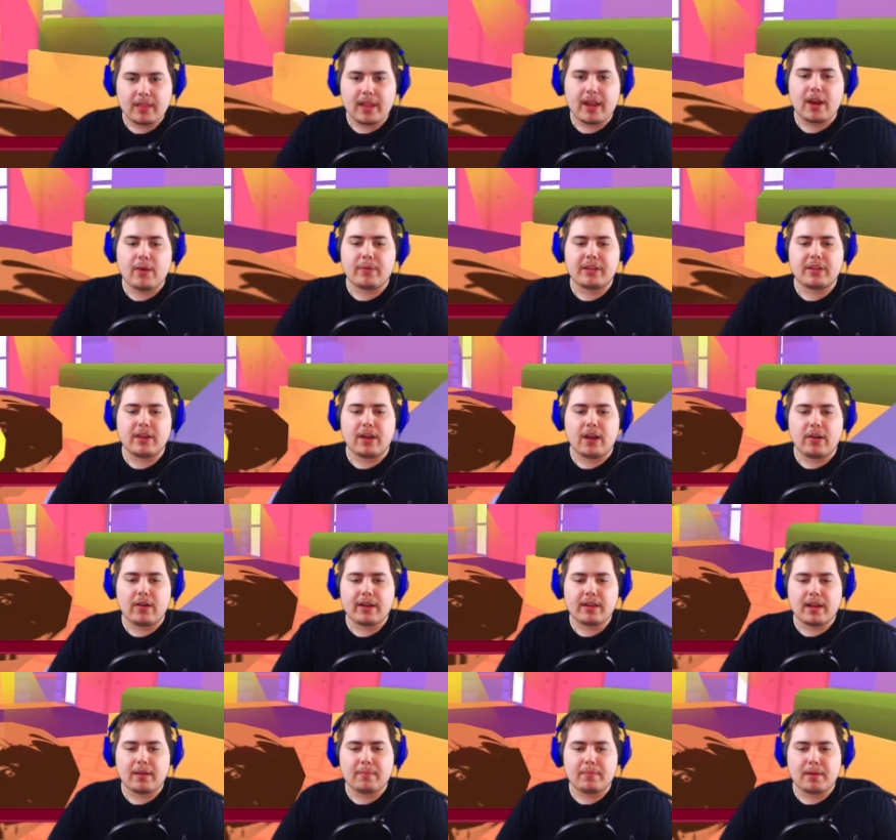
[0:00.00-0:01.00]
There we go.
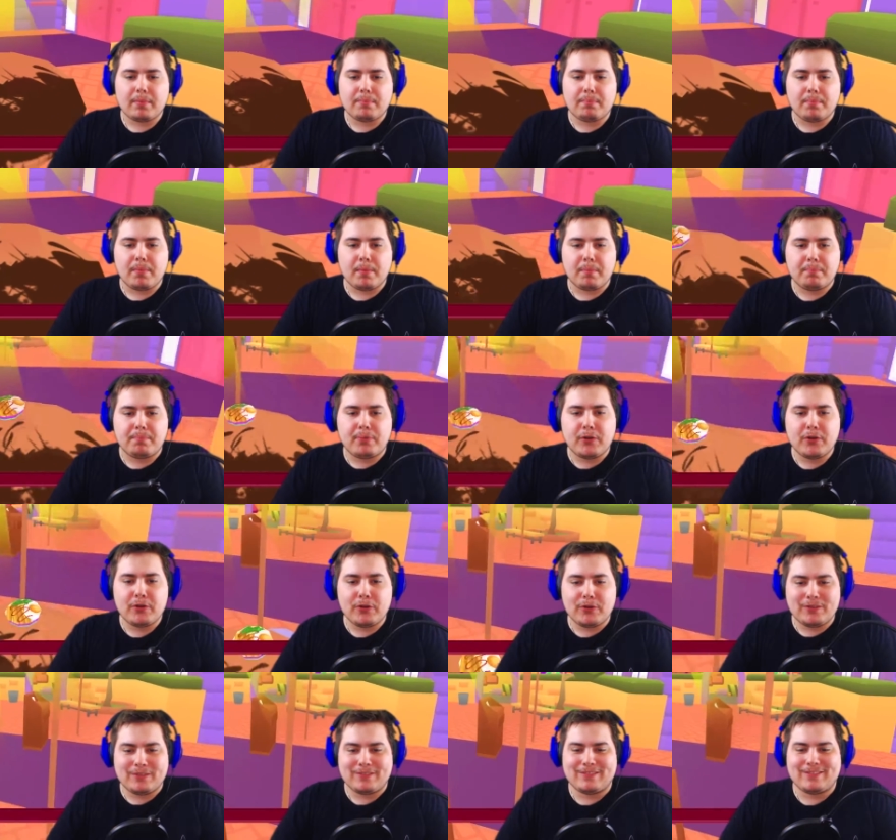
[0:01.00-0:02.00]
I got my my,
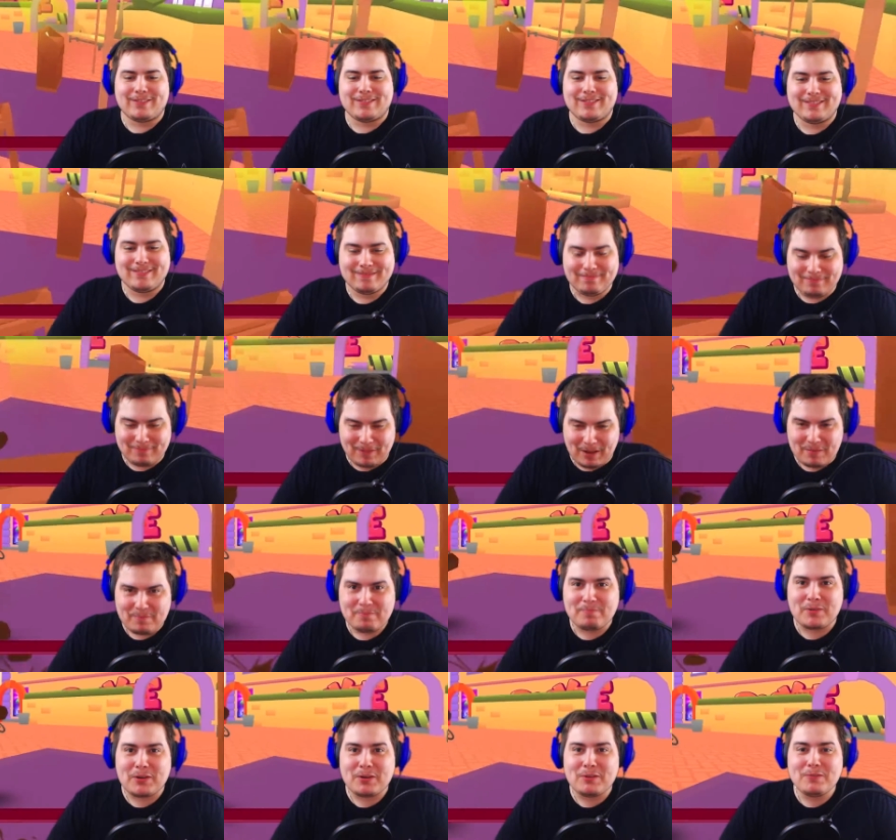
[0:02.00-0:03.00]
my
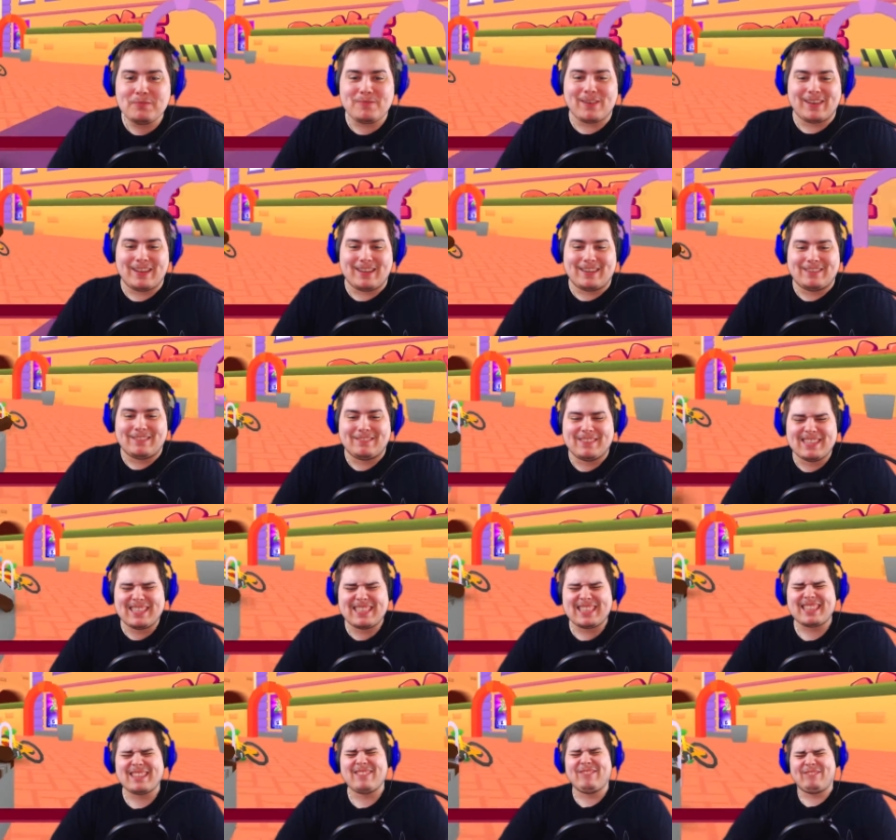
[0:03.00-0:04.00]
poop on it. What
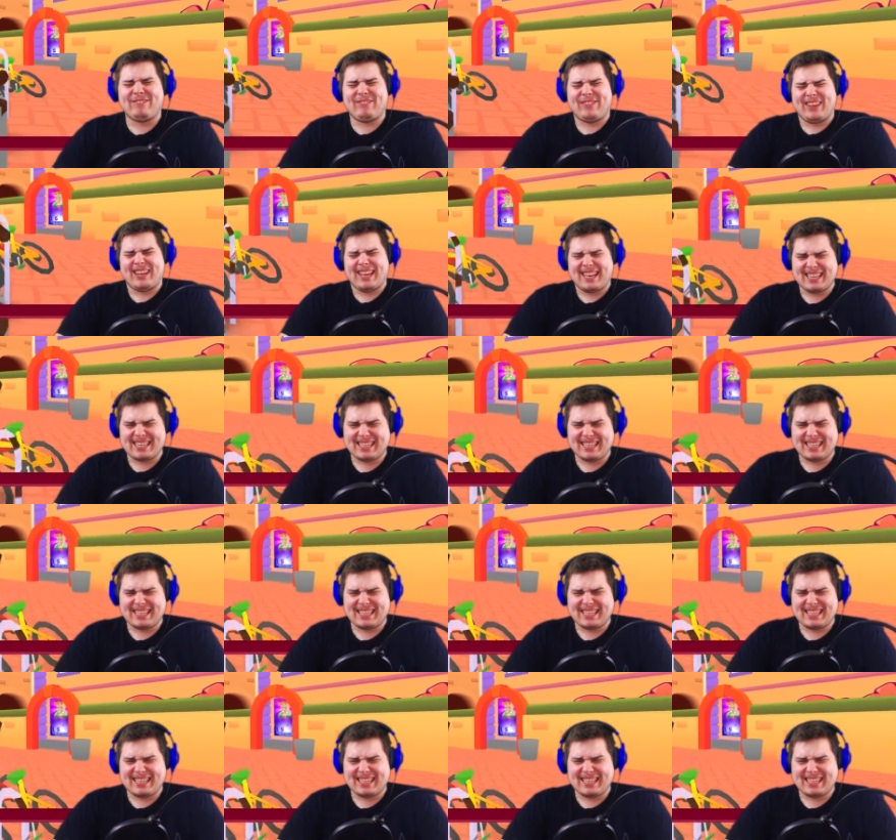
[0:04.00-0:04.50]
the fuck?